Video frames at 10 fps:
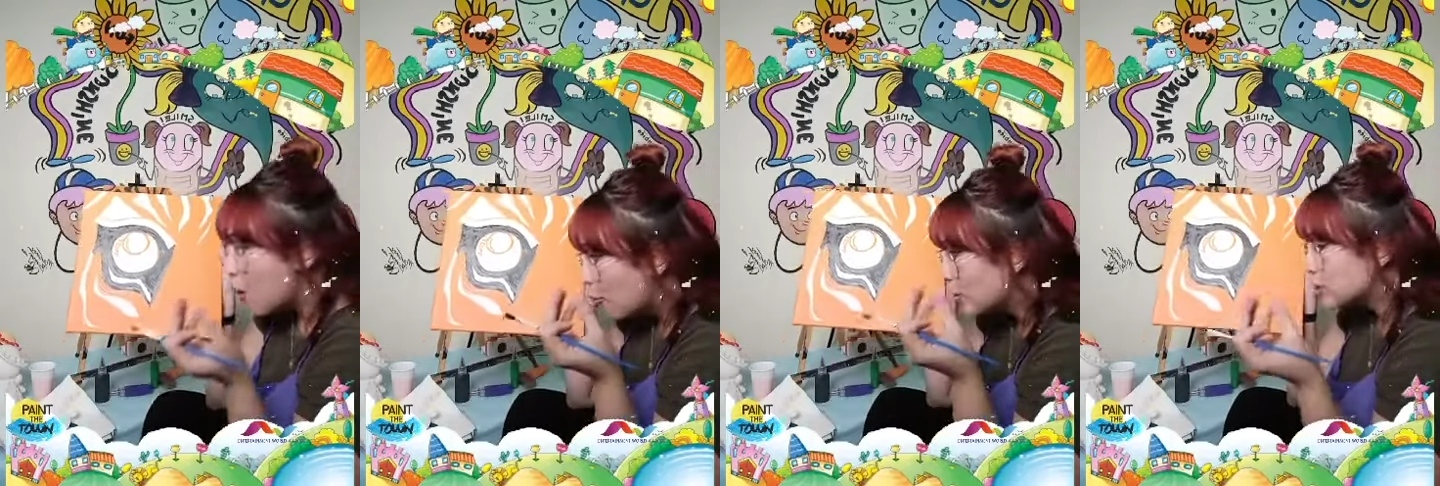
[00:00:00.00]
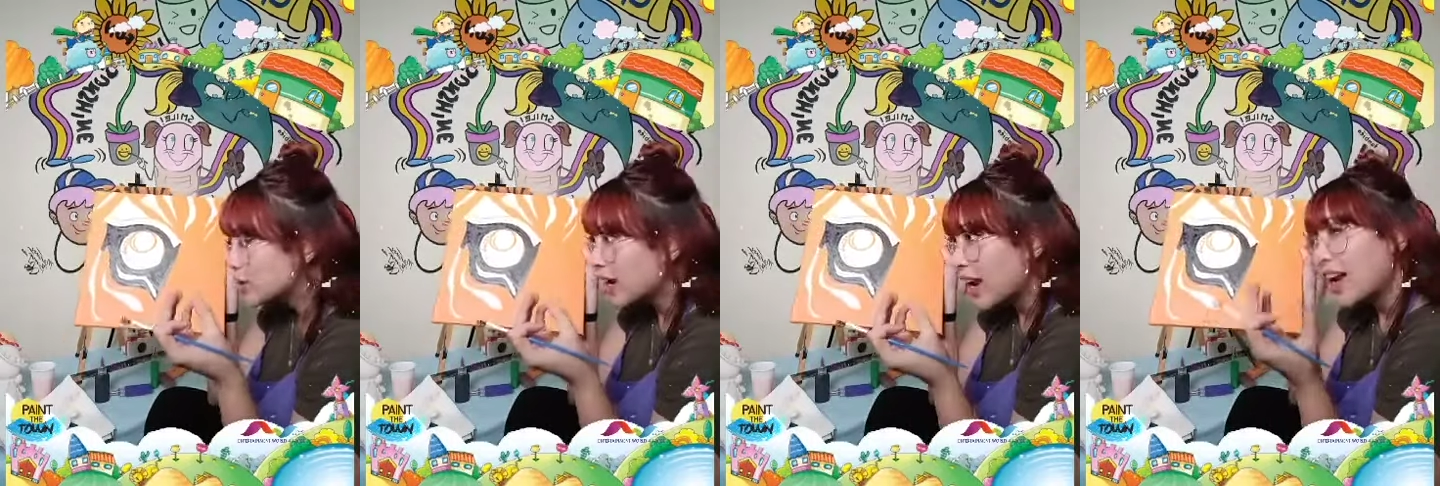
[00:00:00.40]
which
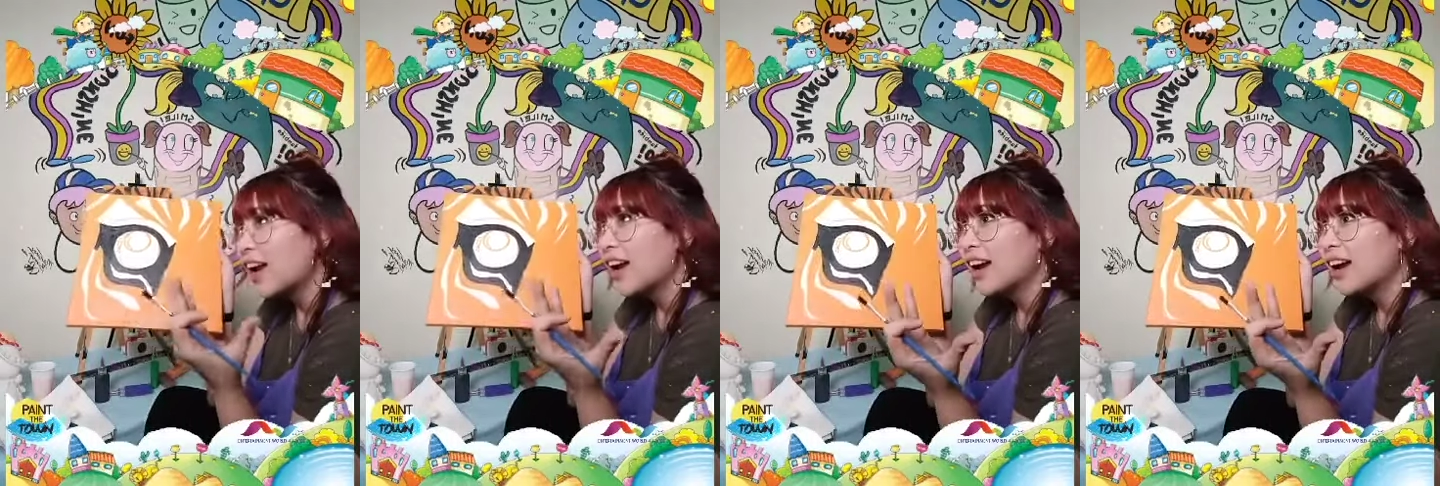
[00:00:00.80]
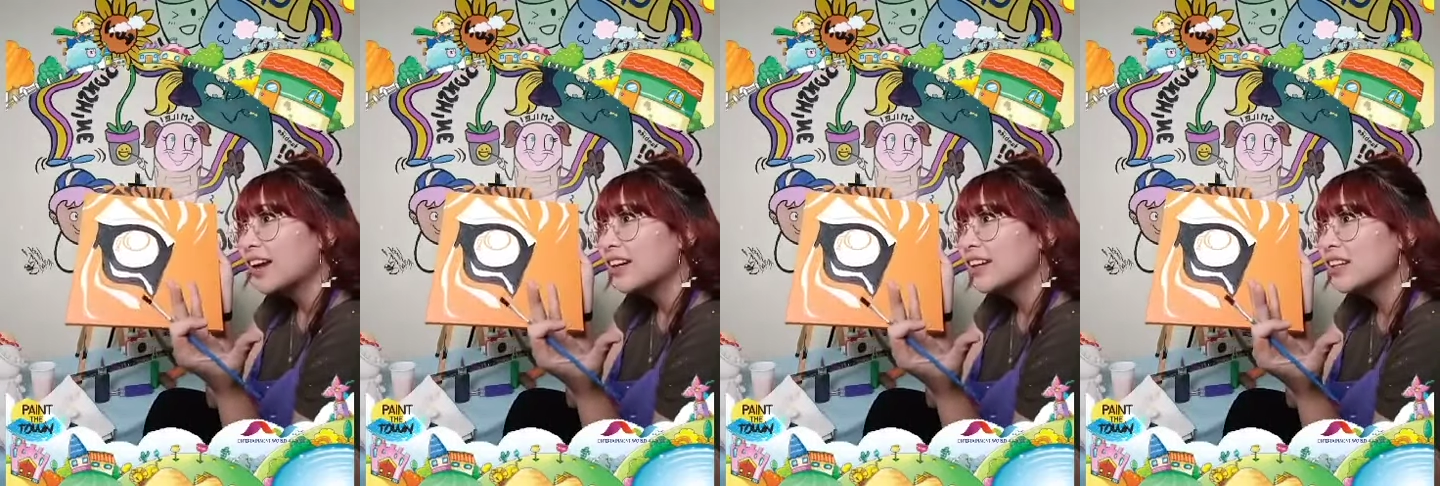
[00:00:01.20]

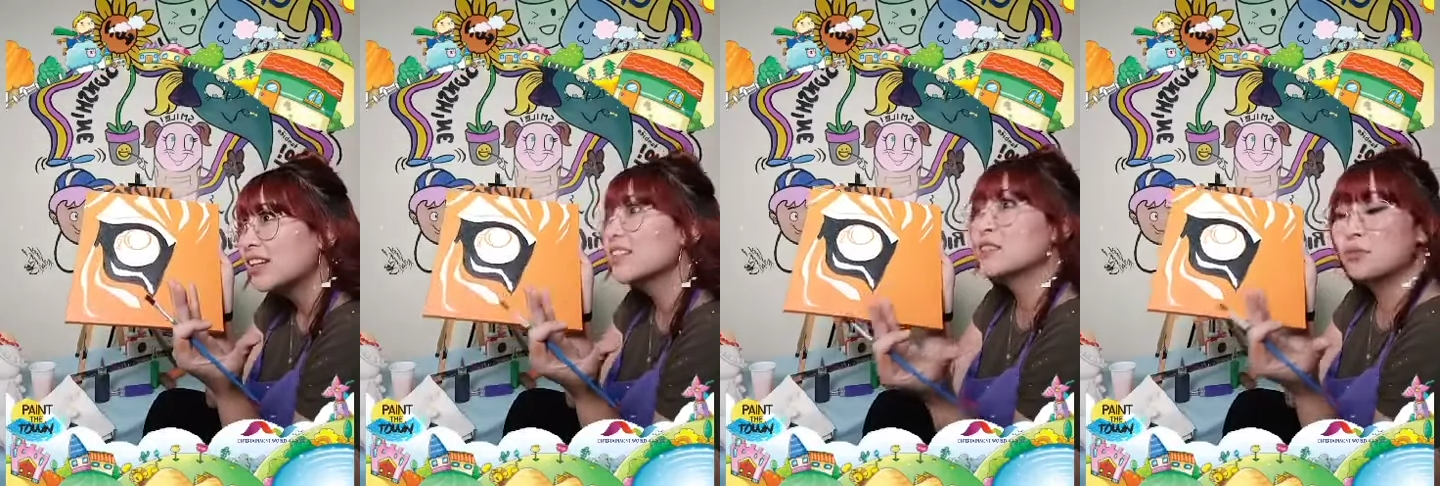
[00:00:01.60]
is